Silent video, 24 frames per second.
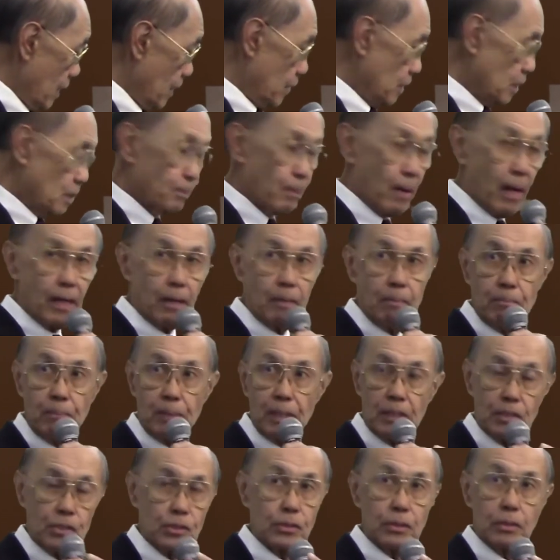In this bottom
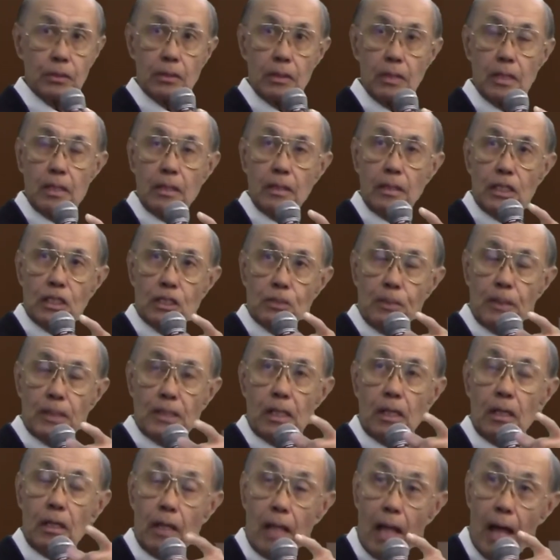picture, they
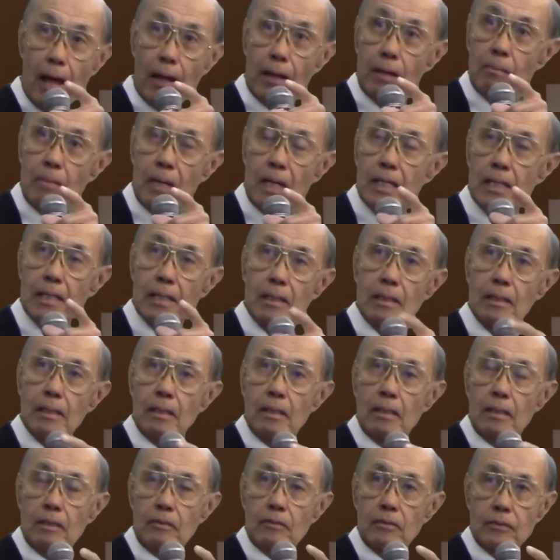spent a lot of money,
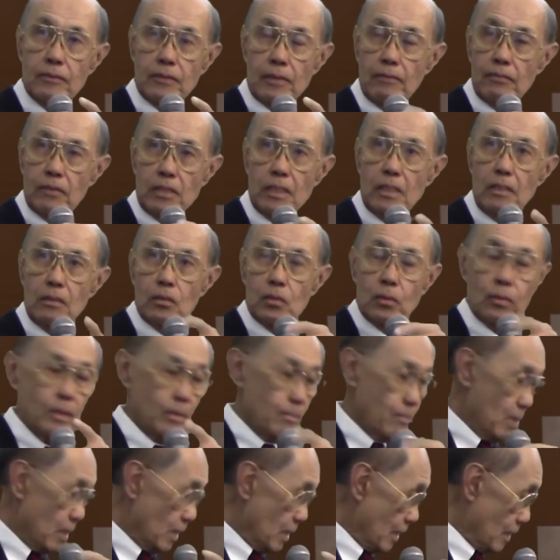17,
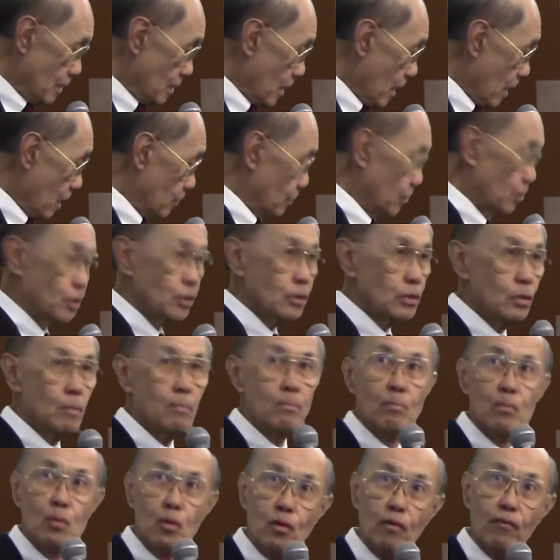20 million dollars, just to
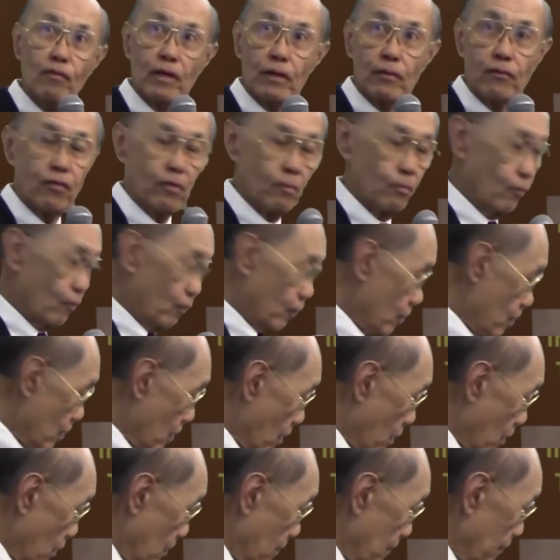move it from
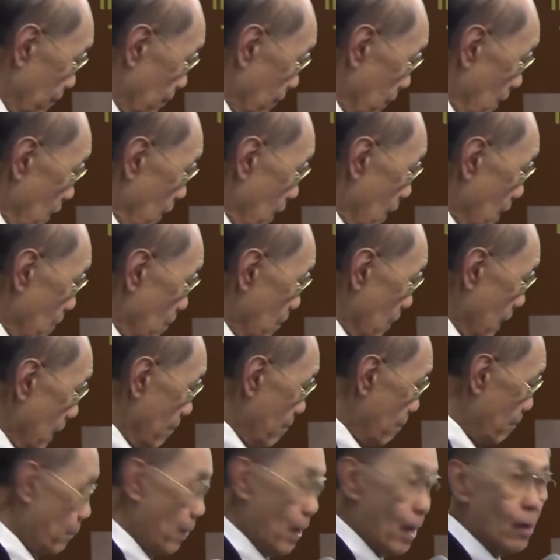Fernald and,
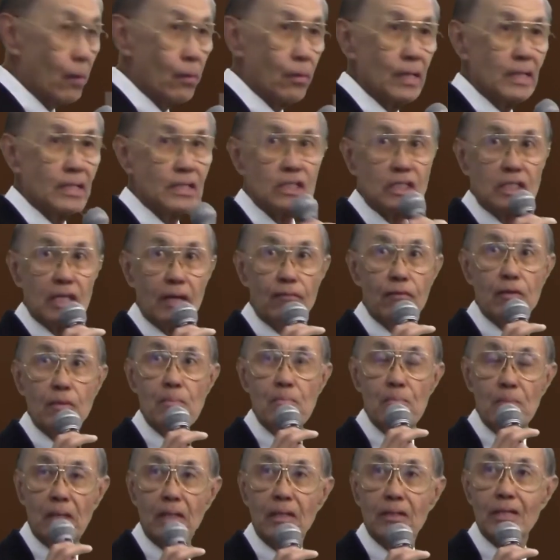and bury
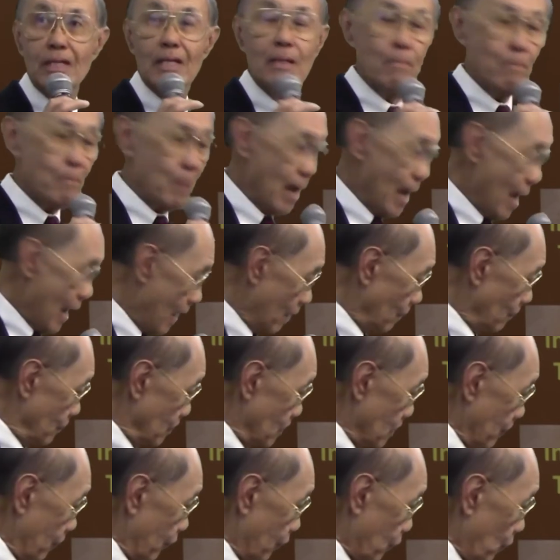7 million
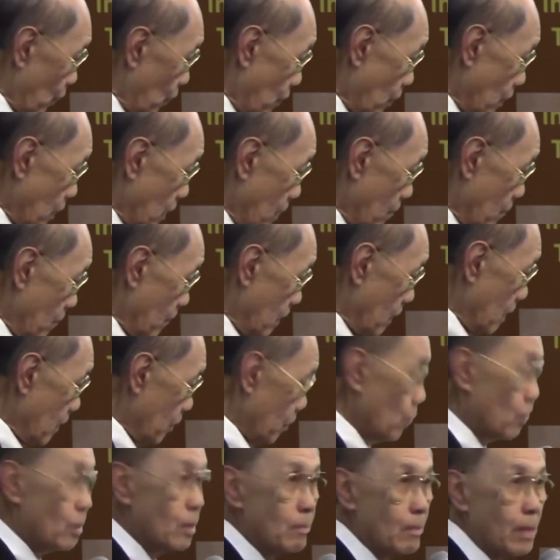pounds of thorium,
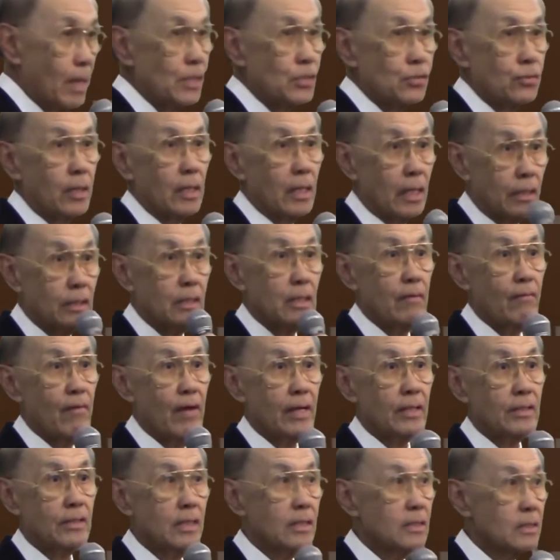thorium nitrate at the
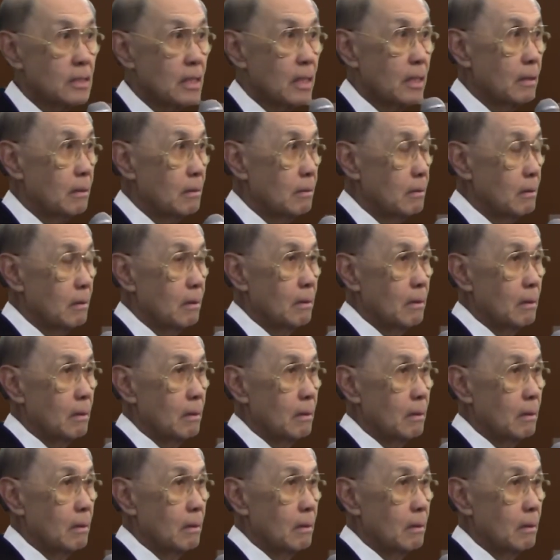Nevada test site.